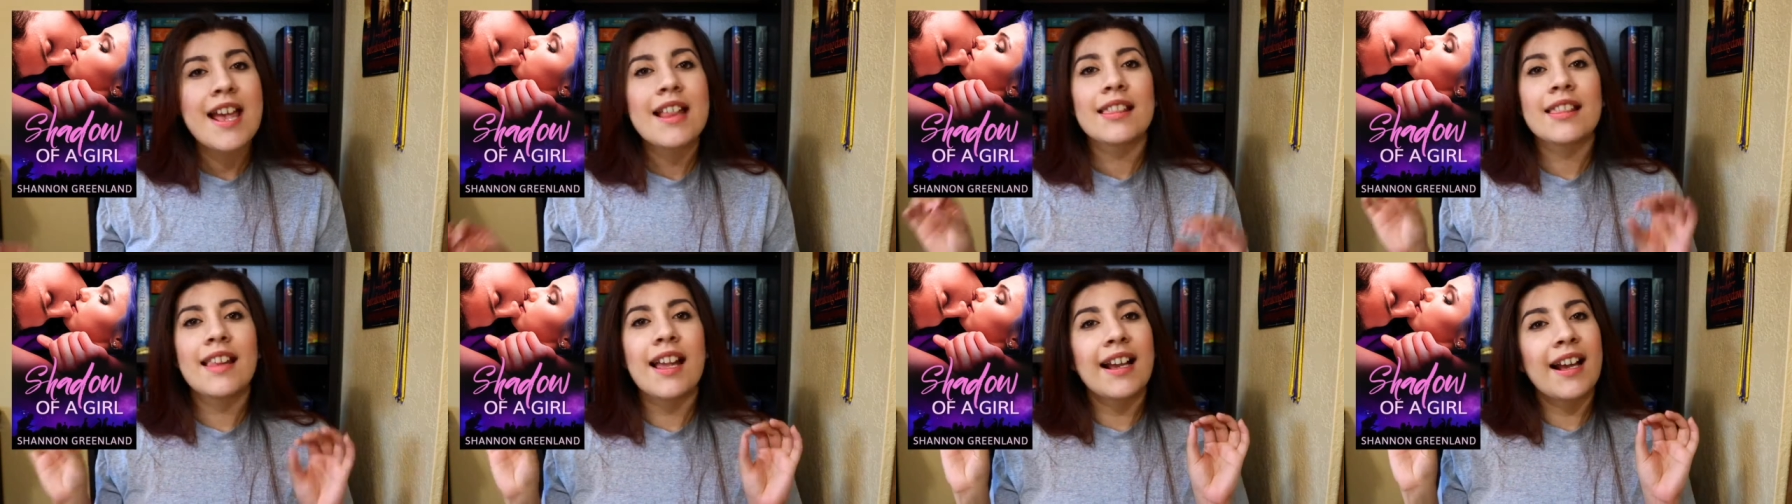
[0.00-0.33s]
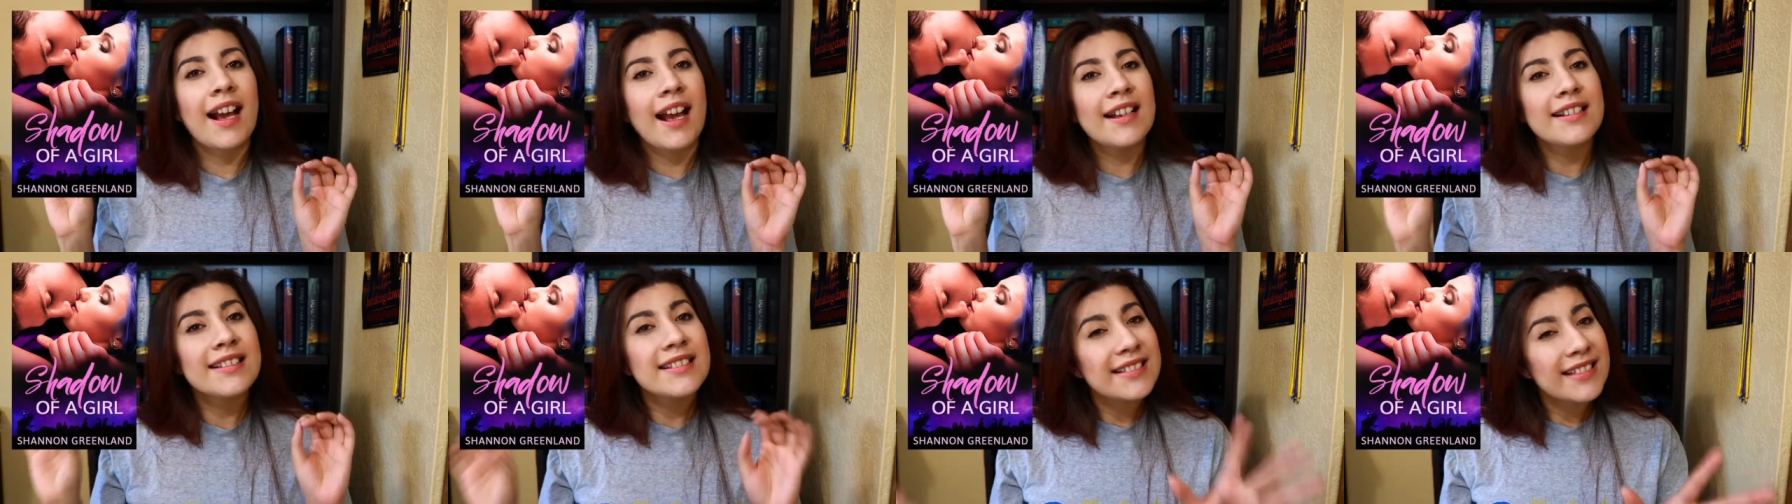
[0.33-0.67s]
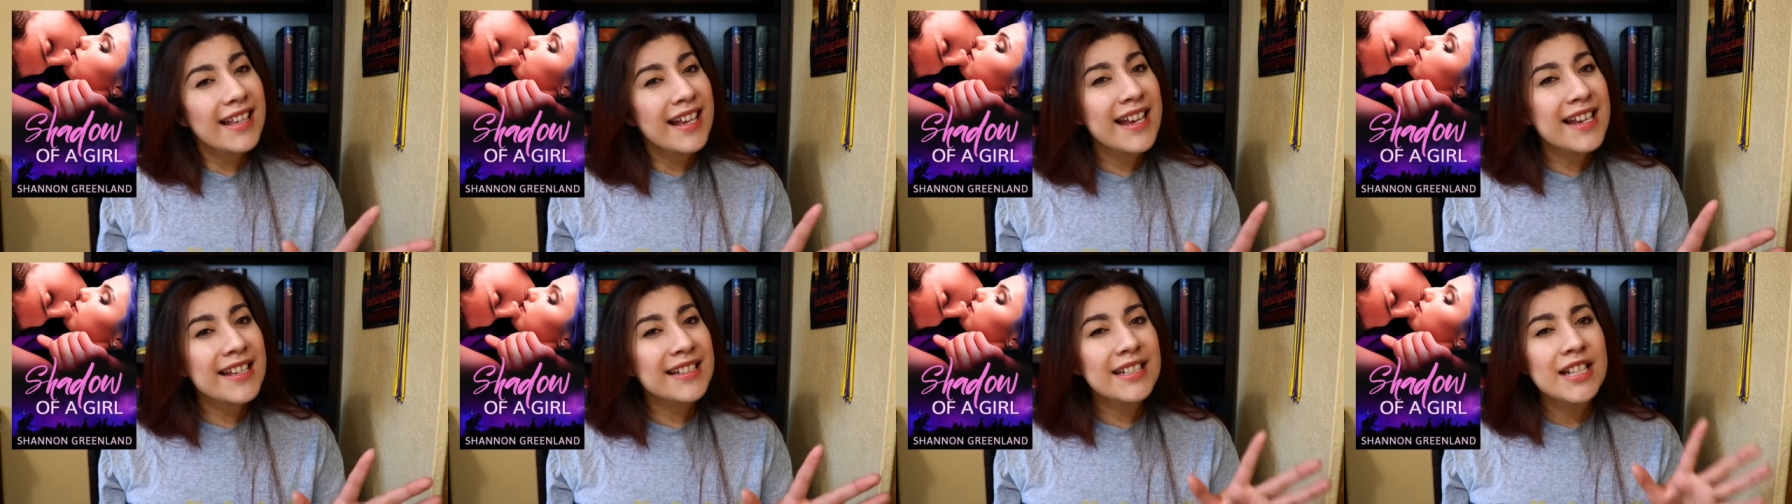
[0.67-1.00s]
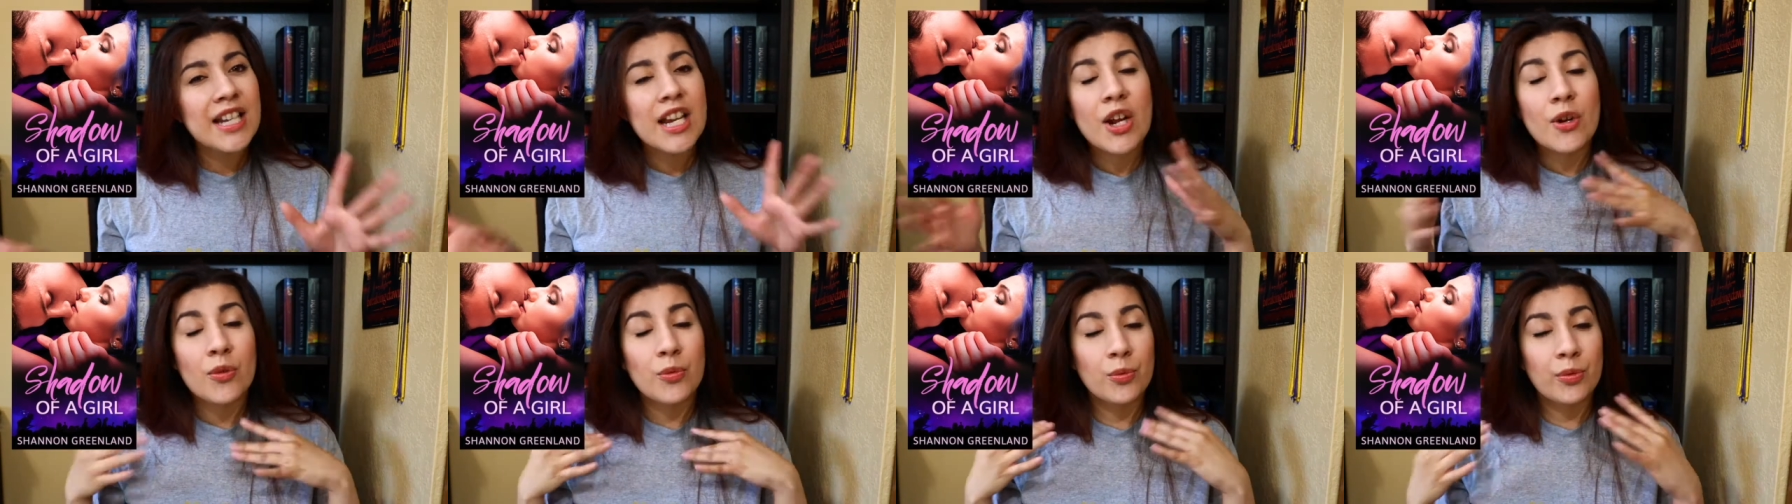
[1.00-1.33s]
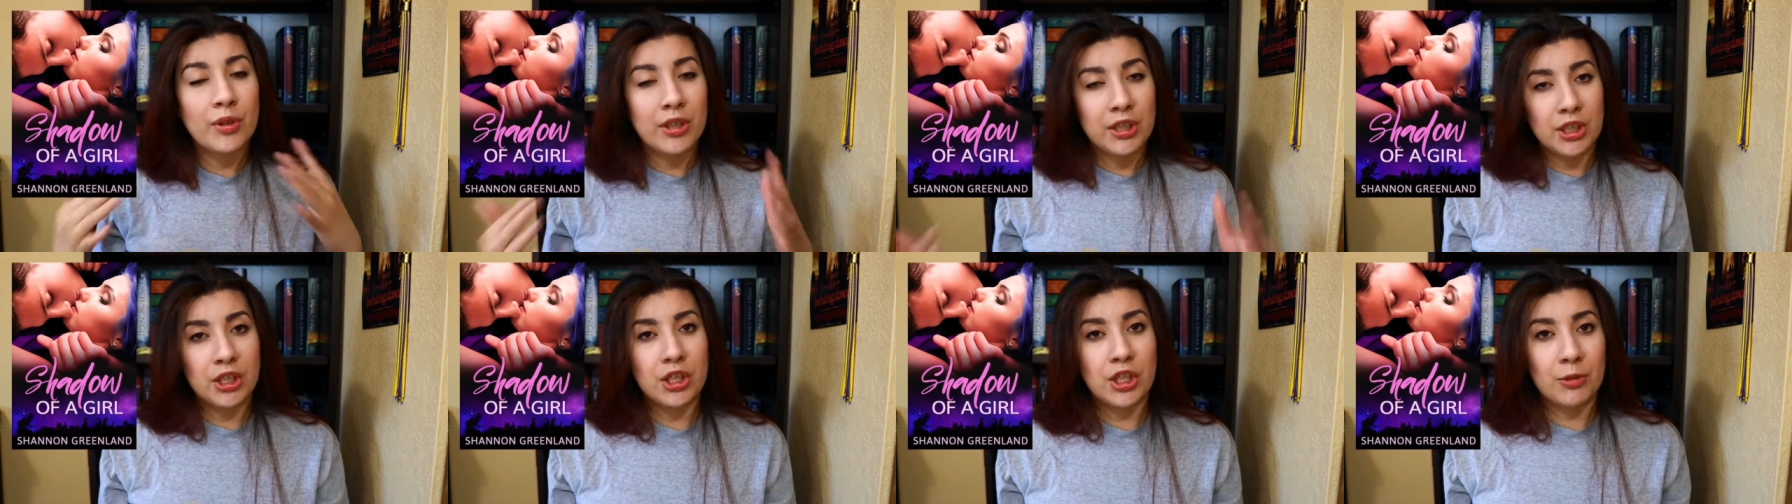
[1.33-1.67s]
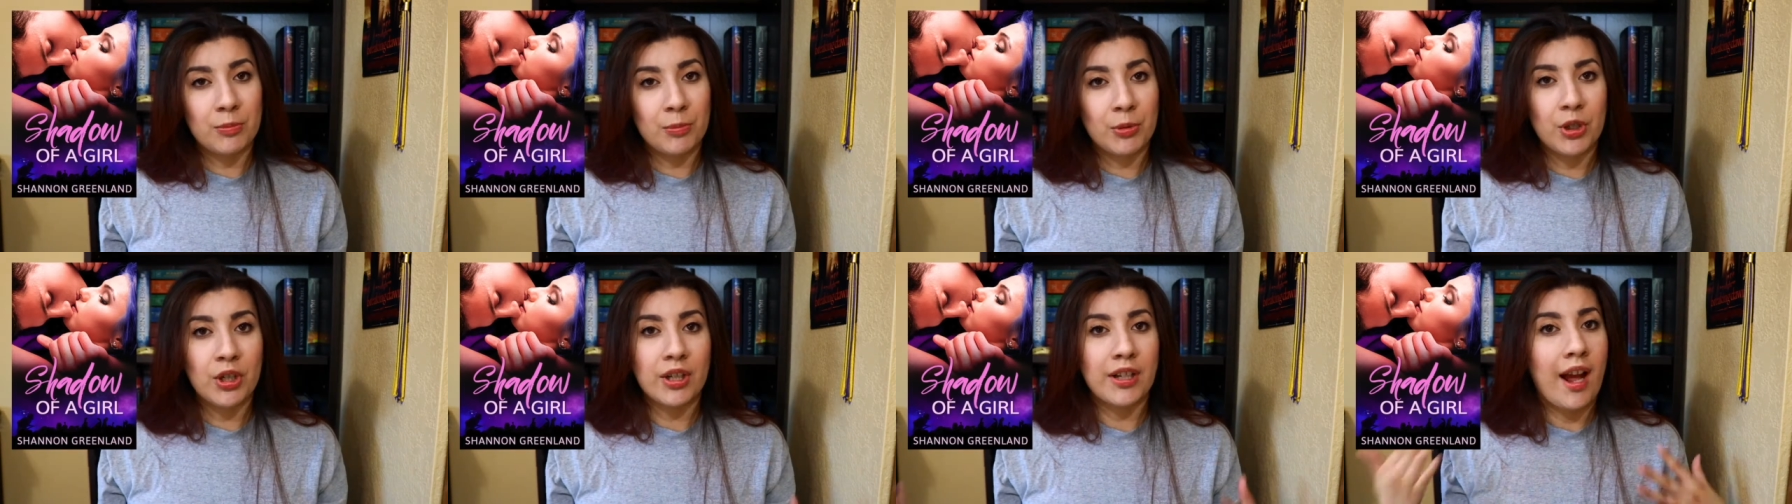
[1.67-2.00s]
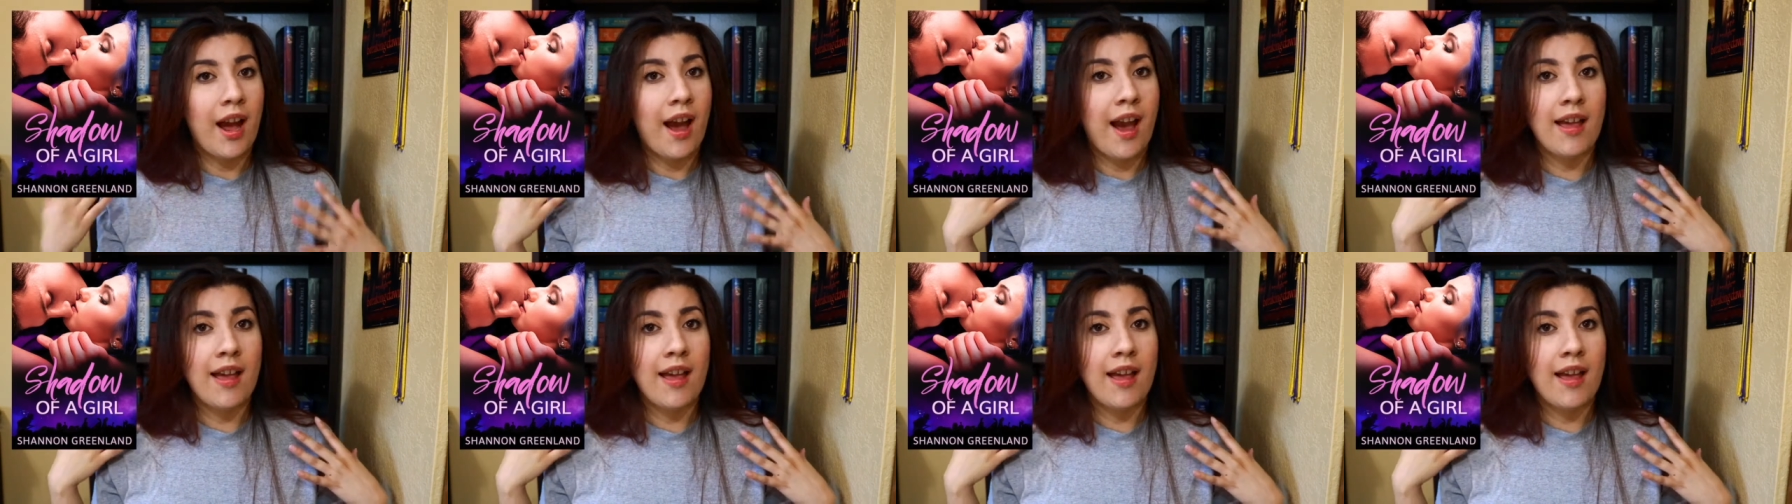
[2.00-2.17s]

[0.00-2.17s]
Like I said, really good book.